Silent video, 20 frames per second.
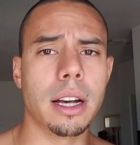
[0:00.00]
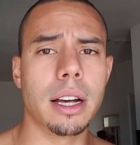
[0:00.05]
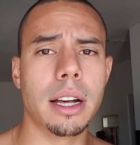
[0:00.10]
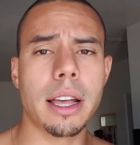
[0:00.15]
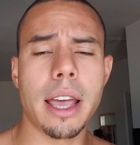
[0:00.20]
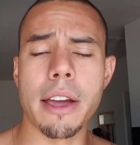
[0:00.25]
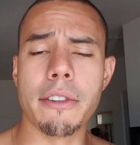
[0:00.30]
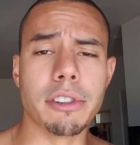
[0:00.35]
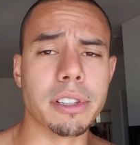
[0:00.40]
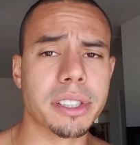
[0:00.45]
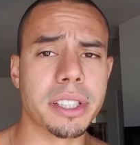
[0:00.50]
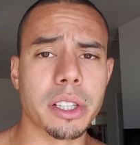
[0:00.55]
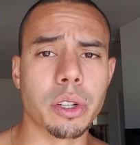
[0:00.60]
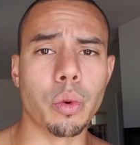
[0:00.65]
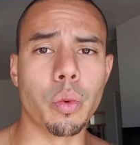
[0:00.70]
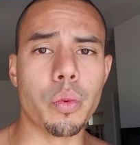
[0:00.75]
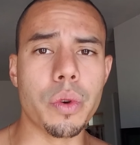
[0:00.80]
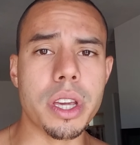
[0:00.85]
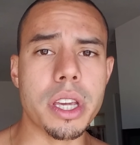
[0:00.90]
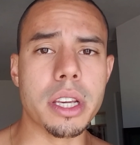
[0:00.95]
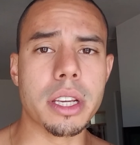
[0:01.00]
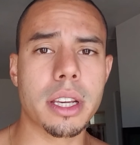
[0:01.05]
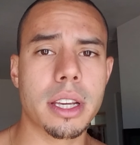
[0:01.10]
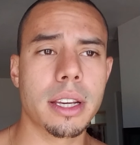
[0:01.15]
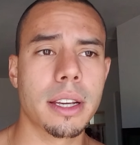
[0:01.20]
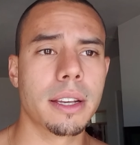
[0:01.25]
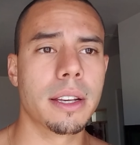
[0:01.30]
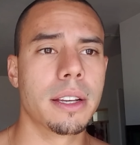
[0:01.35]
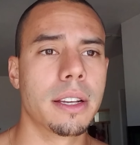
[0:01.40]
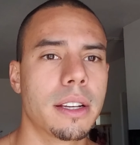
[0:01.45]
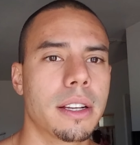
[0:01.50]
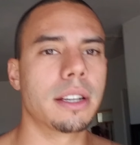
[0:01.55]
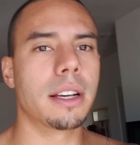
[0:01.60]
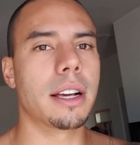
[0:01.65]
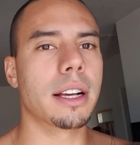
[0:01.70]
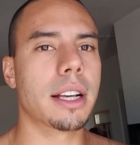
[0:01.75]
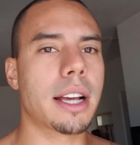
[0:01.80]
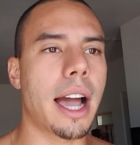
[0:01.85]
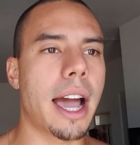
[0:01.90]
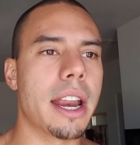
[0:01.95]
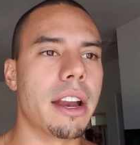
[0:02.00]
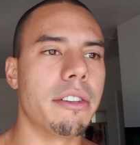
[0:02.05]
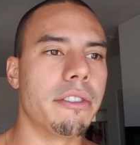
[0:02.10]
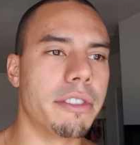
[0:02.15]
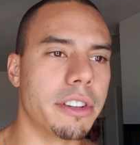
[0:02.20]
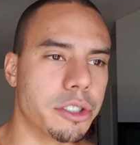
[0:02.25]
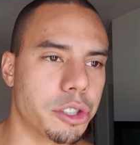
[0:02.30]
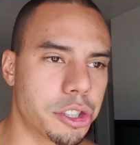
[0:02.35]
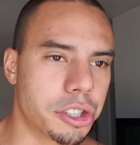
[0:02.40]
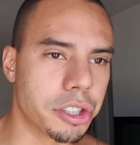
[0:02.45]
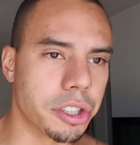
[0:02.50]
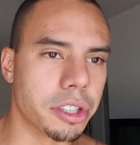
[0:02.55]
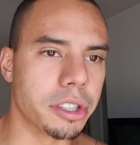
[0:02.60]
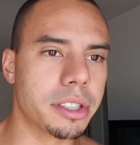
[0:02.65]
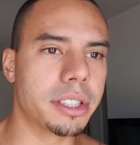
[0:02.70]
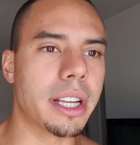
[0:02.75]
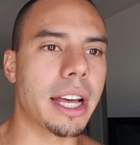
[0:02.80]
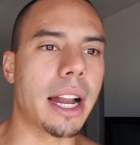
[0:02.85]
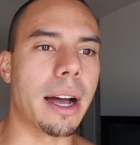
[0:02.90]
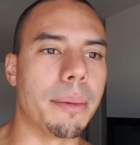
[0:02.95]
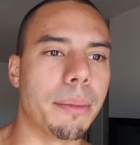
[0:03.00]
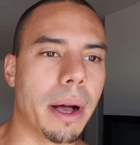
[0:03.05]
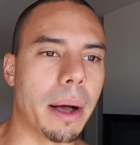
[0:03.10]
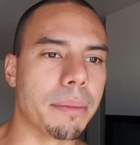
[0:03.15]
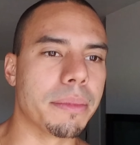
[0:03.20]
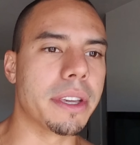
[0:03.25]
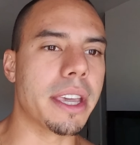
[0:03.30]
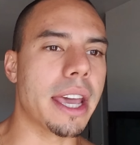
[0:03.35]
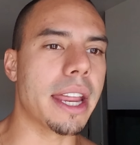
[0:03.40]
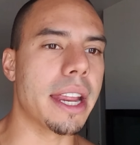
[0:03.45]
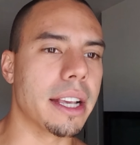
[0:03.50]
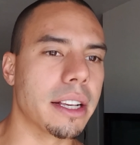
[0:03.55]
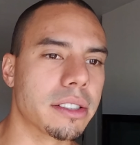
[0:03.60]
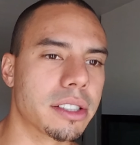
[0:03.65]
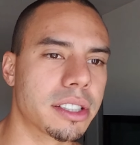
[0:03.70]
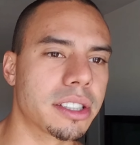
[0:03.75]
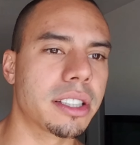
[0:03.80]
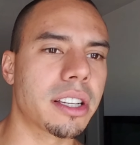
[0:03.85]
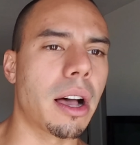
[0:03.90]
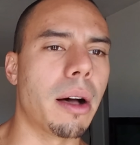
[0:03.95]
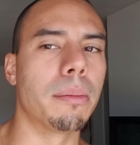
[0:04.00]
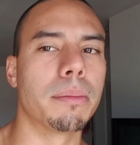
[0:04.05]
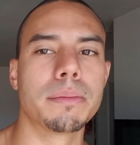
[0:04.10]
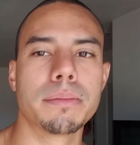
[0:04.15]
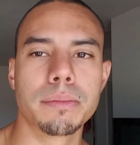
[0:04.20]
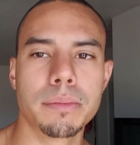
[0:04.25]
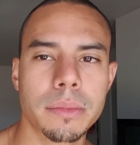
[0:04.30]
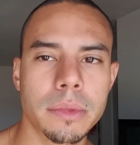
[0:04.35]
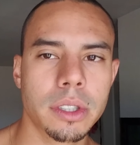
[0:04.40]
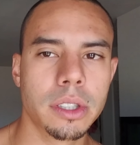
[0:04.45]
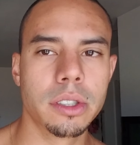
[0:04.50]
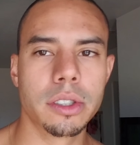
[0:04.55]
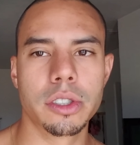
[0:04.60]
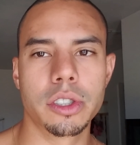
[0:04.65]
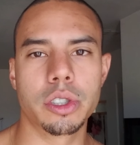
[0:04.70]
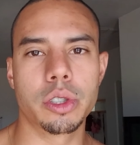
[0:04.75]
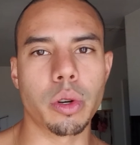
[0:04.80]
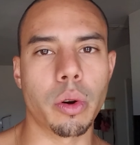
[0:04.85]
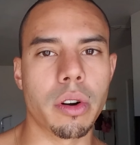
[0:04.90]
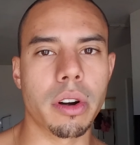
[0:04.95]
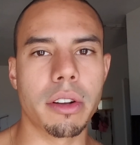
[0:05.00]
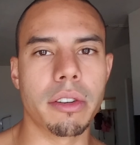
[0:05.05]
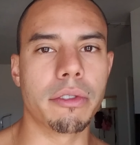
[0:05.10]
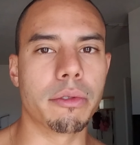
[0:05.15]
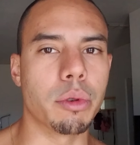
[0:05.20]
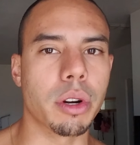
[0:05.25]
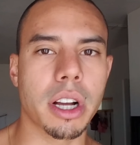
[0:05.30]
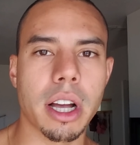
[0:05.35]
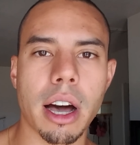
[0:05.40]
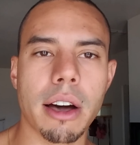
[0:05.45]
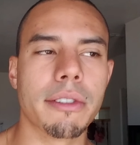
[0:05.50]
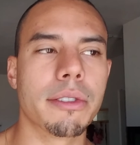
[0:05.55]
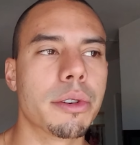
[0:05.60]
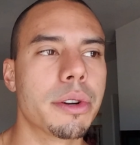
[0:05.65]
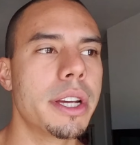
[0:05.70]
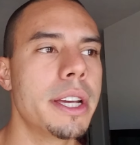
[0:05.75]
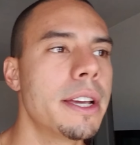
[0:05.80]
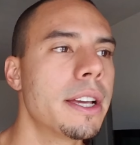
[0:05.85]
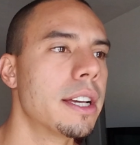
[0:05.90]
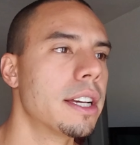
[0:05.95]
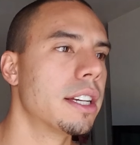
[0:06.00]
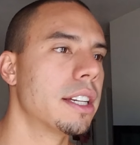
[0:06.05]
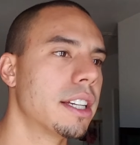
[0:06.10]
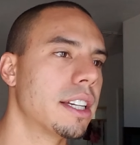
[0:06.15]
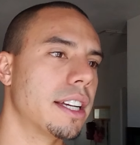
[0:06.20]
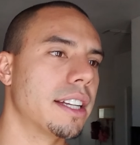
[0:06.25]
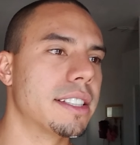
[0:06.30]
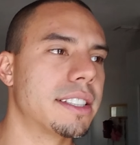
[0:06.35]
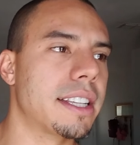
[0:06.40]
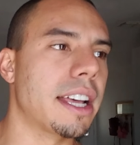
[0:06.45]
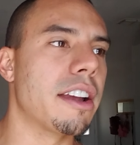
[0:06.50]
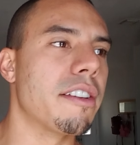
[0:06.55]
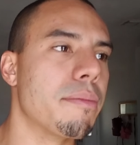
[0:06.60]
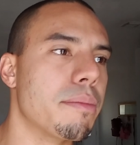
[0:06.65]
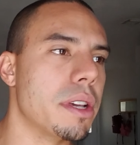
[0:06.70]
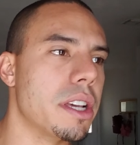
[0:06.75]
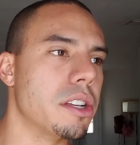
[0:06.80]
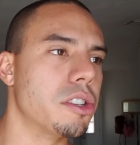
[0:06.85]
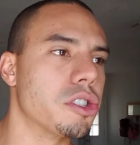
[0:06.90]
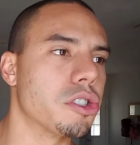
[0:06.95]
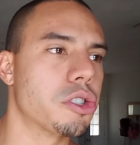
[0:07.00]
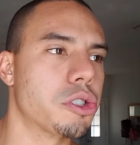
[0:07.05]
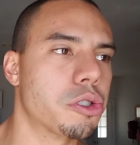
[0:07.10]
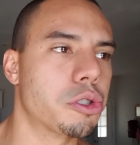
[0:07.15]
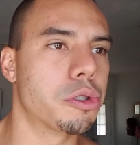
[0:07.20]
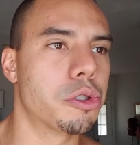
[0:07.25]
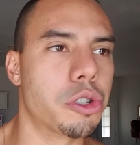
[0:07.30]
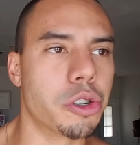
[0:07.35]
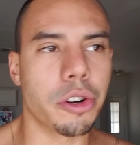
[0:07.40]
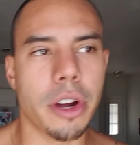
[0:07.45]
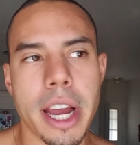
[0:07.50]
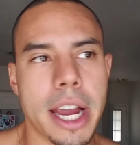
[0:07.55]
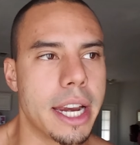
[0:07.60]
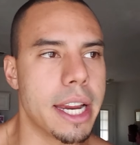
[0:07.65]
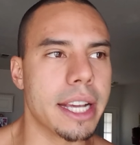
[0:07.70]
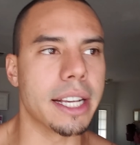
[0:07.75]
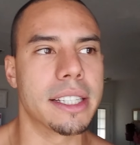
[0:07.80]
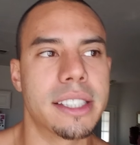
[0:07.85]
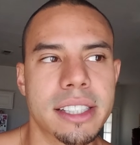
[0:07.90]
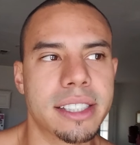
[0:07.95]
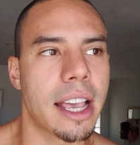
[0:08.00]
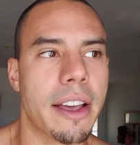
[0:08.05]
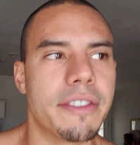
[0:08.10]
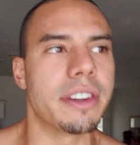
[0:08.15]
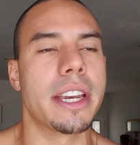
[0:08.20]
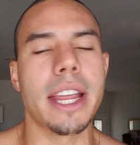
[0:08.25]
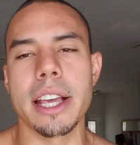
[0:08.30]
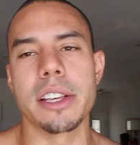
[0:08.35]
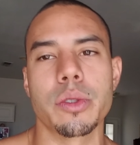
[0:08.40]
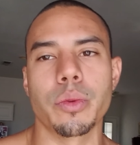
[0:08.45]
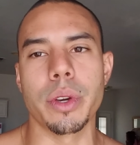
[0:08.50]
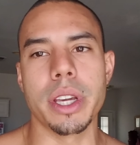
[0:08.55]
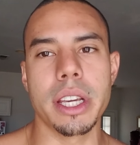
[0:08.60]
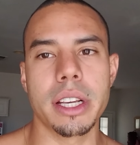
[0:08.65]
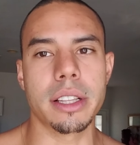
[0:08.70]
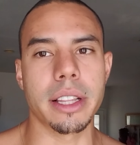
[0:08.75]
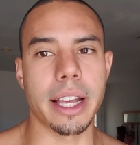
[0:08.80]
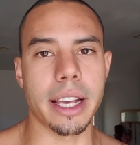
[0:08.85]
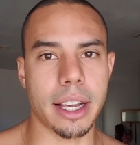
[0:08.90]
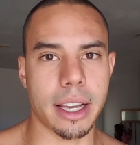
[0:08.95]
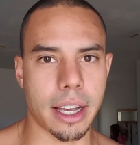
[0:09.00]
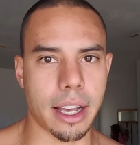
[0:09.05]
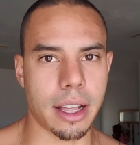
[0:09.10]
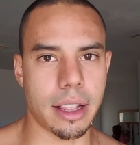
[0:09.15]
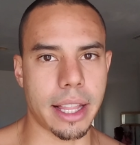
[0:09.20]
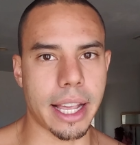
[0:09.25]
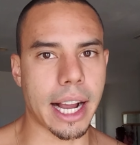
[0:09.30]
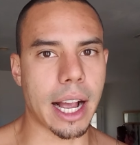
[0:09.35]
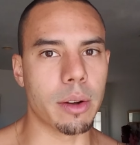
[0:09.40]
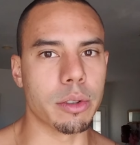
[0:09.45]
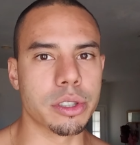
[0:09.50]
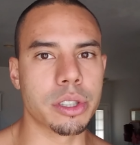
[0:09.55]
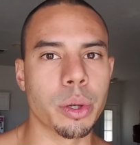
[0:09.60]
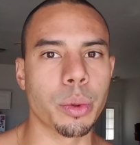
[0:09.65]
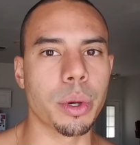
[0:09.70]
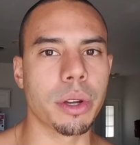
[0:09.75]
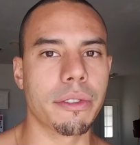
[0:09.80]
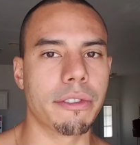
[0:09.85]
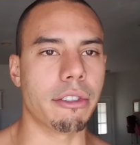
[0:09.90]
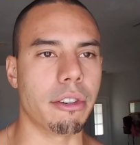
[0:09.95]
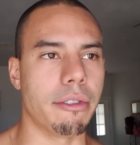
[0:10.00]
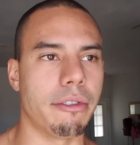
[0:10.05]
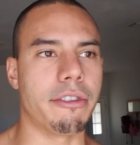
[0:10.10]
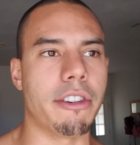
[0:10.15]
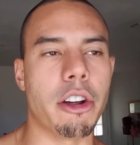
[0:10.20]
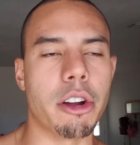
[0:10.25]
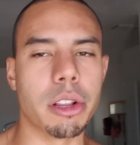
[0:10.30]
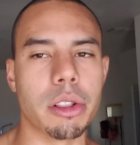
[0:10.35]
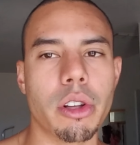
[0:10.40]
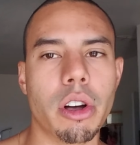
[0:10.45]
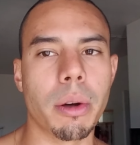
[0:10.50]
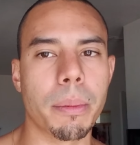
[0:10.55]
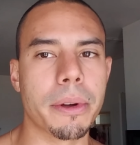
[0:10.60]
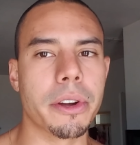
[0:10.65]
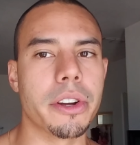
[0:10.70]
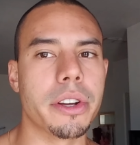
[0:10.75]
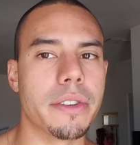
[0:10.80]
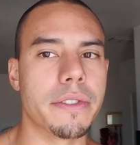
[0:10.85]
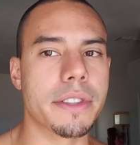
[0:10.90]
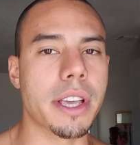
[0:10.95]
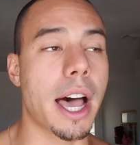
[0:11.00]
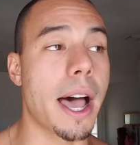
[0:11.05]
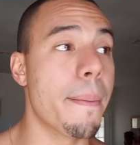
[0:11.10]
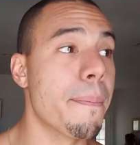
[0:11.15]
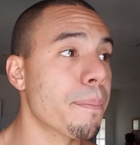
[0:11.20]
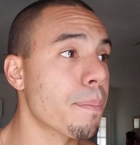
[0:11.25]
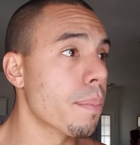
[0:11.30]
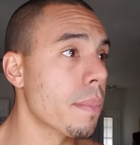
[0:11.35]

every single week kind of ensures that I'm getting some sort of recovery instead of me just training 7 days a week like I was doing for a very long period of time.